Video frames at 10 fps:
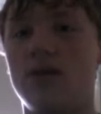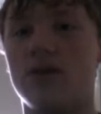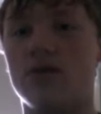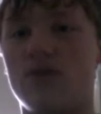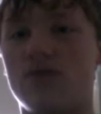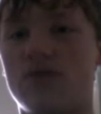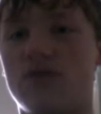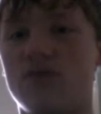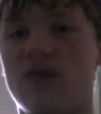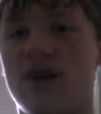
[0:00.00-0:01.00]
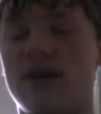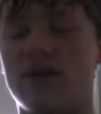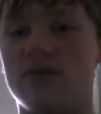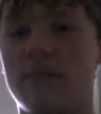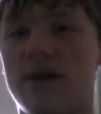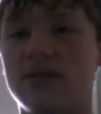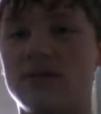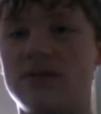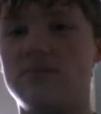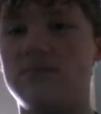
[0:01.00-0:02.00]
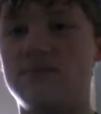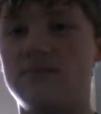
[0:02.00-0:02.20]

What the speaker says: You can also do 900 battles.